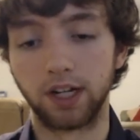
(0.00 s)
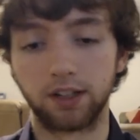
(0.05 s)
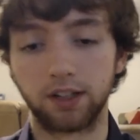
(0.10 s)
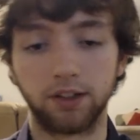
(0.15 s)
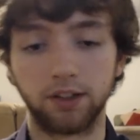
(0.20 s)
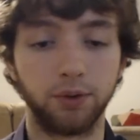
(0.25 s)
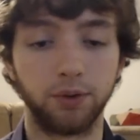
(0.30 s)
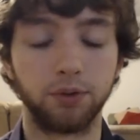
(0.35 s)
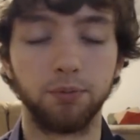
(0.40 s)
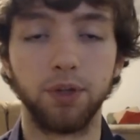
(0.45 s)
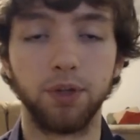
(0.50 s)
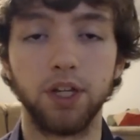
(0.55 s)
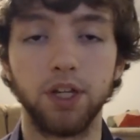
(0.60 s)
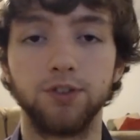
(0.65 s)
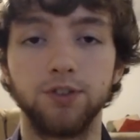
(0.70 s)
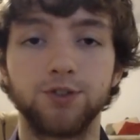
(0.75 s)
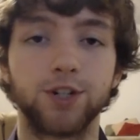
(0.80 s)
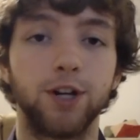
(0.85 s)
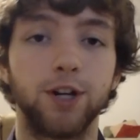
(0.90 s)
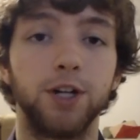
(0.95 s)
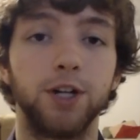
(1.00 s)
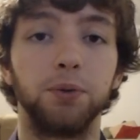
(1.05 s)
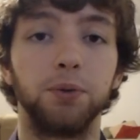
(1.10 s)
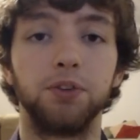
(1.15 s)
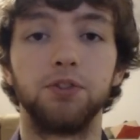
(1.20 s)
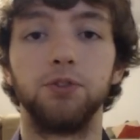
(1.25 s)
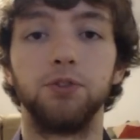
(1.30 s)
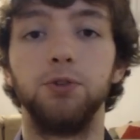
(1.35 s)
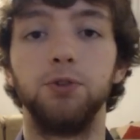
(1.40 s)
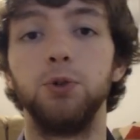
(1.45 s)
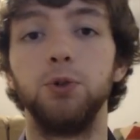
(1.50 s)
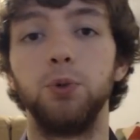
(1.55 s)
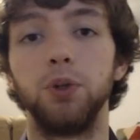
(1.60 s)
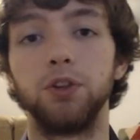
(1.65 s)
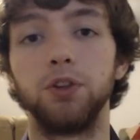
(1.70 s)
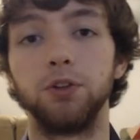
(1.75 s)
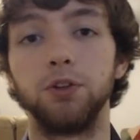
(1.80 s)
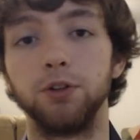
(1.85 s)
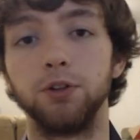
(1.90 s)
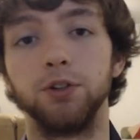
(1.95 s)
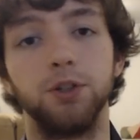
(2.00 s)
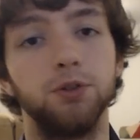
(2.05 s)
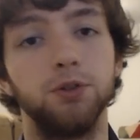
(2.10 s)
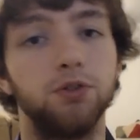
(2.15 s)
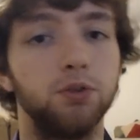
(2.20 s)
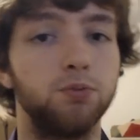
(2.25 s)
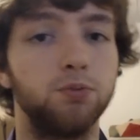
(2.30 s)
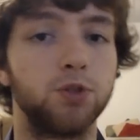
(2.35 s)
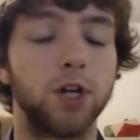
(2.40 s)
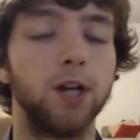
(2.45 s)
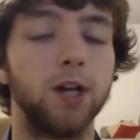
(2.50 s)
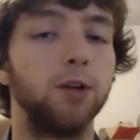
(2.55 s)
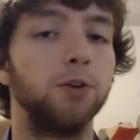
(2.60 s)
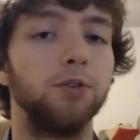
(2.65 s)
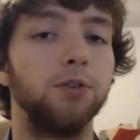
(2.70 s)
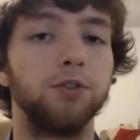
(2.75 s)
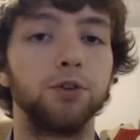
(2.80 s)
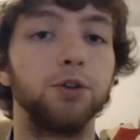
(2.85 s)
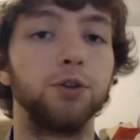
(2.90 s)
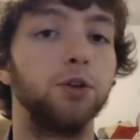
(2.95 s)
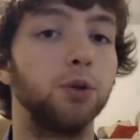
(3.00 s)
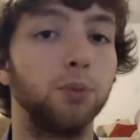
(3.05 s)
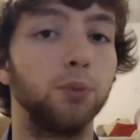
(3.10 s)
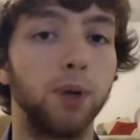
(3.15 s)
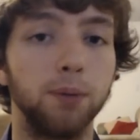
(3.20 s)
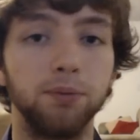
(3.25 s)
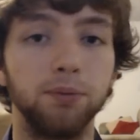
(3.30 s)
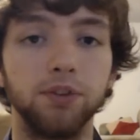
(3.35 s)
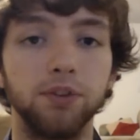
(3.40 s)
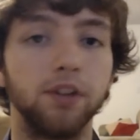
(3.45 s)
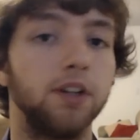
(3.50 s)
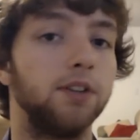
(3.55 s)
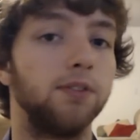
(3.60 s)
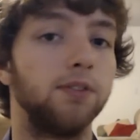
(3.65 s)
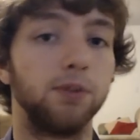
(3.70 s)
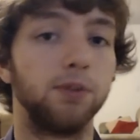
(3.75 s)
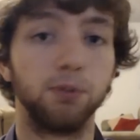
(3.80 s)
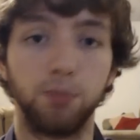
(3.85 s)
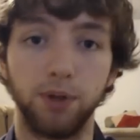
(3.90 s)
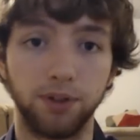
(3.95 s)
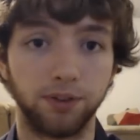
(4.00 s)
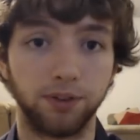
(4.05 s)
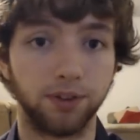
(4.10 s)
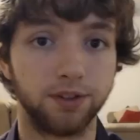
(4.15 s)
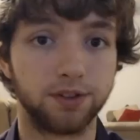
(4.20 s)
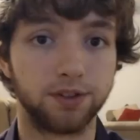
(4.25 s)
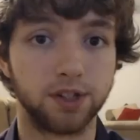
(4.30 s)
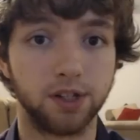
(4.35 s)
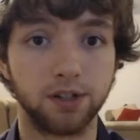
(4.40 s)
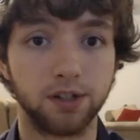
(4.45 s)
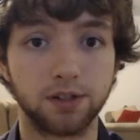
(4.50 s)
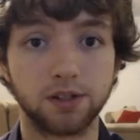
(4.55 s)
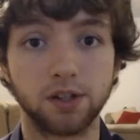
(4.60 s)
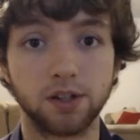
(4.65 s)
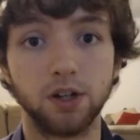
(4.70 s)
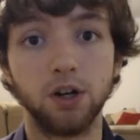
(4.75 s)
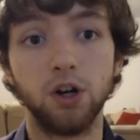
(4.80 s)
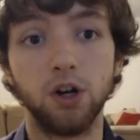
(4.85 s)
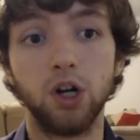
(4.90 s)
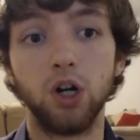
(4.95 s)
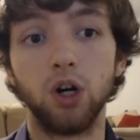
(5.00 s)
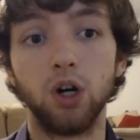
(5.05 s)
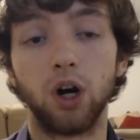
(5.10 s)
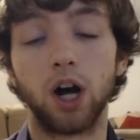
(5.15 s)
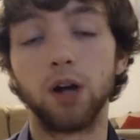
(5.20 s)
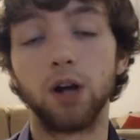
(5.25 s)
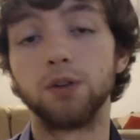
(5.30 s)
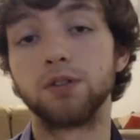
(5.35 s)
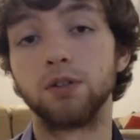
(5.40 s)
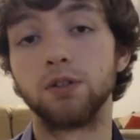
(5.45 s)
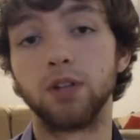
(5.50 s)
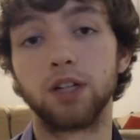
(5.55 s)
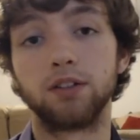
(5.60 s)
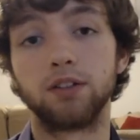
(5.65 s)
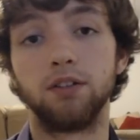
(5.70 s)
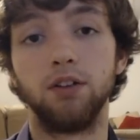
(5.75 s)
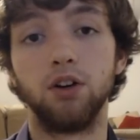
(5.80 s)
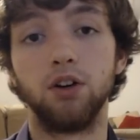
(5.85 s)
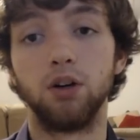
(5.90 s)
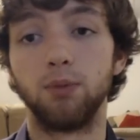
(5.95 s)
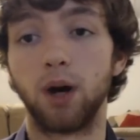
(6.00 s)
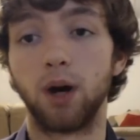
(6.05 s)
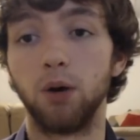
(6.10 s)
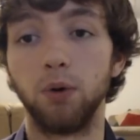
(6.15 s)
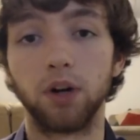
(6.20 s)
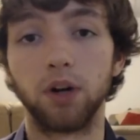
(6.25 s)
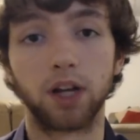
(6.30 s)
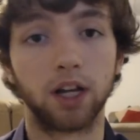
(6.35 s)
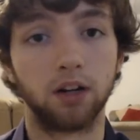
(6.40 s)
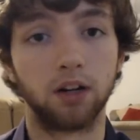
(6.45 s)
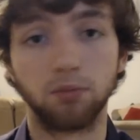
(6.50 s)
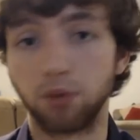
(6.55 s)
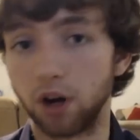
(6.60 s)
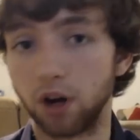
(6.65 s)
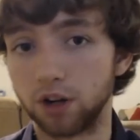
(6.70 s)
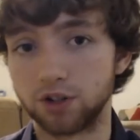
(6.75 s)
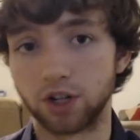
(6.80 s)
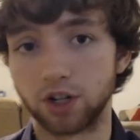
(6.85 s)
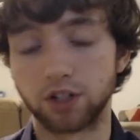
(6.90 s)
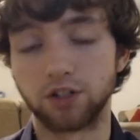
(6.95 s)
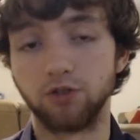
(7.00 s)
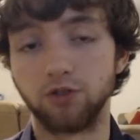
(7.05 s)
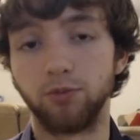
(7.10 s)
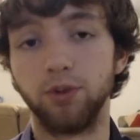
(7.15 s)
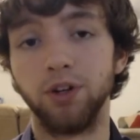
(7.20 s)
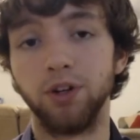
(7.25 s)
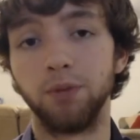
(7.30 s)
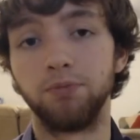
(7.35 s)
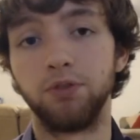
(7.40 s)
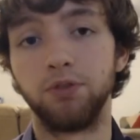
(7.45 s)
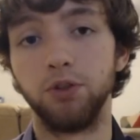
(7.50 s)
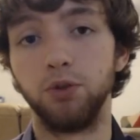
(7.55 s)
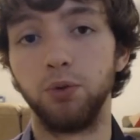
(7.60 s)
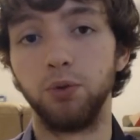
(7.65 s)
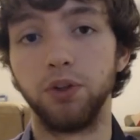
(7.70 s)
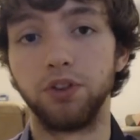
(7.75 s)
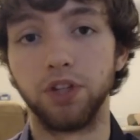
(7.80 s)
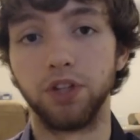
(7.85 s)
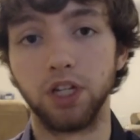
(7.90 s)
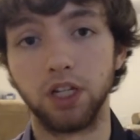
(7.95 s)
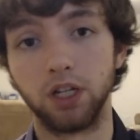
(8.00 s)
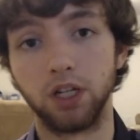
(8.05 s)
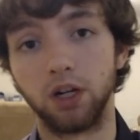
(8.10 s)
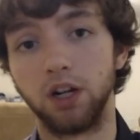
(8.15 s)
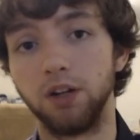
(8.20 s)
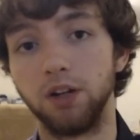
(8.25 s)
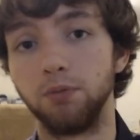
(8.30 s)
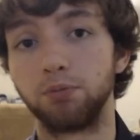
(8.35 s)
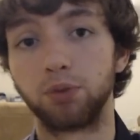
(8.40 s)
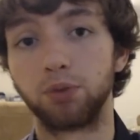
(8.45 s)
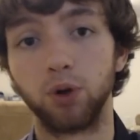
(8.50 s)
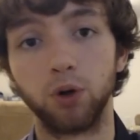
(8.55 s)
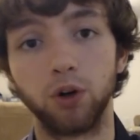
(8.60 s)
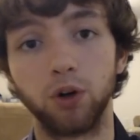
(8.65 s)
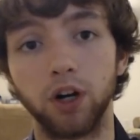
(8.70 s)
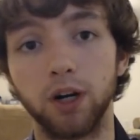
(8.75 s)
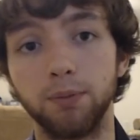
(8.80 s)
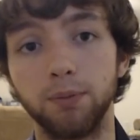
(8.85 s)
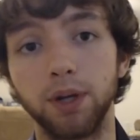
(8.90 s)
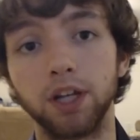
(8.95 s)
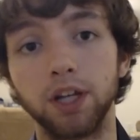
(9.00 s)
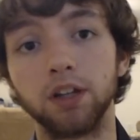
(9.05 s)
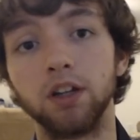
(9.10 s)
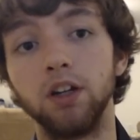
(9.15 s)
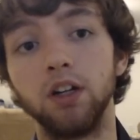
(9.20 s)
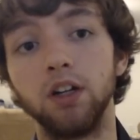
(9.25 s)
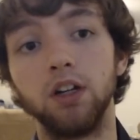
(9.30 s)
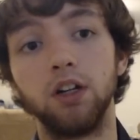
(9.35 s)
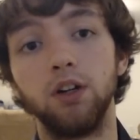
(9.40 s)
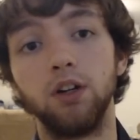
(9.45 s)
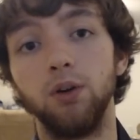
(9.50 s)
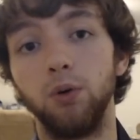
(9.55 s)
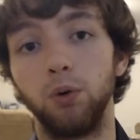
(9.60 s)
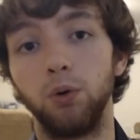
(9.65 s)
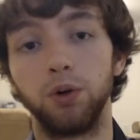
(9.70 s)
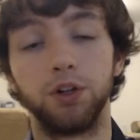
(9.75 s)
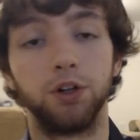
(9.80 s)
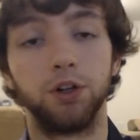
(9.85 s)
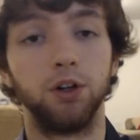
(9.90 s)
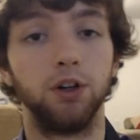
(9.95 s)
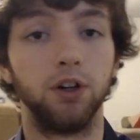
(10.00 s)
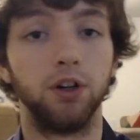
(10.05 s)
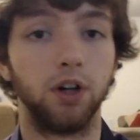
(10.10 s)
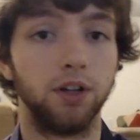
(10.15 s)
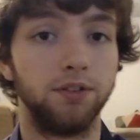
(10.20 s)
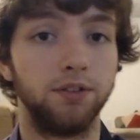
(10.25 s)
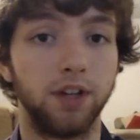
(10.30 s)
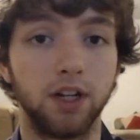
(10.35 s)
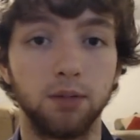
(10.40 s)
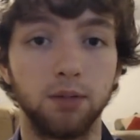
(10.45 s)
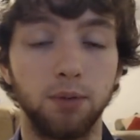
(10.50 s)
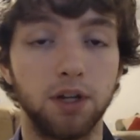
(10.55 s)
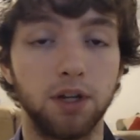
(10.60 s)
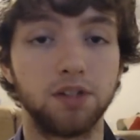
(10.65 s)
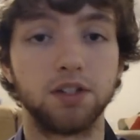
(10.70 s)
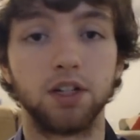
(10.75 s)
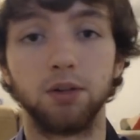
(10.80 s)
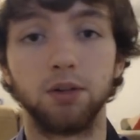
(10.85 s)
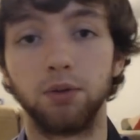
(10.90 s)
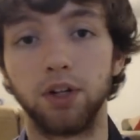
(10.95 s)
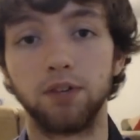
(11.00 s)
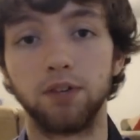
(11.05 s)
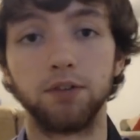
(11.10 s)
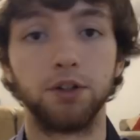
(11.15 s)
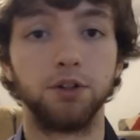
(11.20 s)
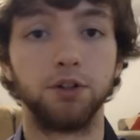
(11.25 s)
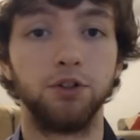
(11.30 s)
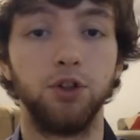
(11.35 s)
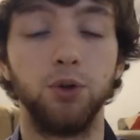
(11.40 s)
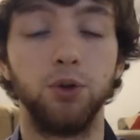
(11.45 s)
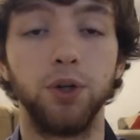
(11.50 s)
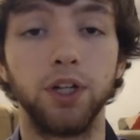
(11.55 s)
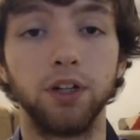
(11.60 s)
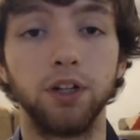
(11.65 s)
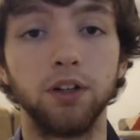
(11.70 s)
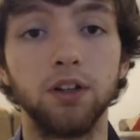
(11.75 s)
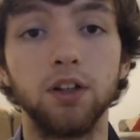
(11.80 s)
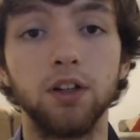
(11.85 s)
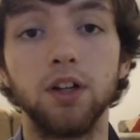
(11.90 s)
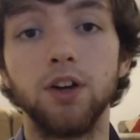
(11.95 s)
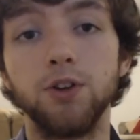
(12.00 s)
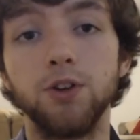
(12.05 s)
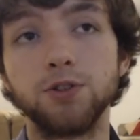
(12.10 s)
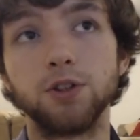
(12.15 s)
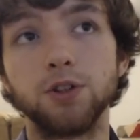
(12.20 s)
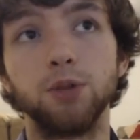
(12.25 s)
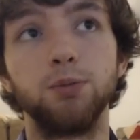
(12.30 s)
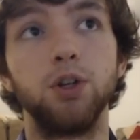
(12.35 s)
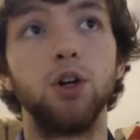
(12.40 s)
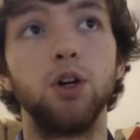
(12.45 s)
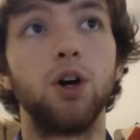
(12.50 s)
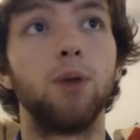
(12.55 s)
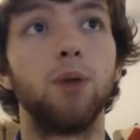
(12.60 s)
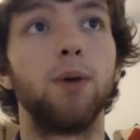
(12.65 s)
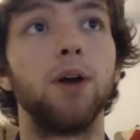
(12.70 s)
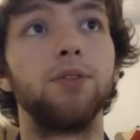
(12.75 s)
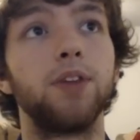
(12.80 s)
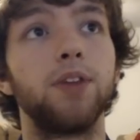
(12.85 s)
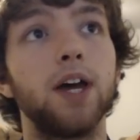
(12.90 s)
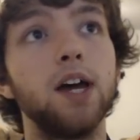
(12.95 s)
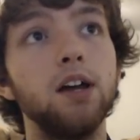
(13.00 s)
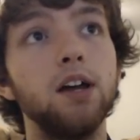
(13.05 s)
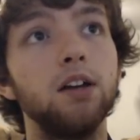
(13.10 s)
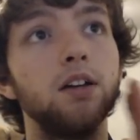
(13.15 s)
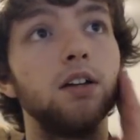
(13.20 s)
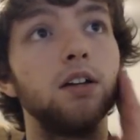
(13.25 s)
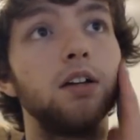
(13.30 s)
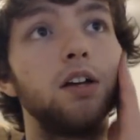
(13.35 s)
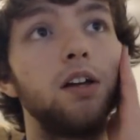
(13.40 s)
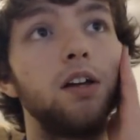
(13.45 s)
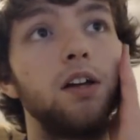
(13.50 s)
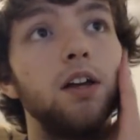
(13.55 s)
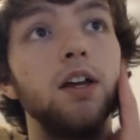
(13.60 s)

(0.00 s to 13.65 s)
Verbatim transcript: connecting with me and sharing what's new with your YouTube channels or your websites or businesses. I also like to know about what kind of projects you've been up to with the uh, programming, or your uh, databasing, whatever you're doing. So let me know about that.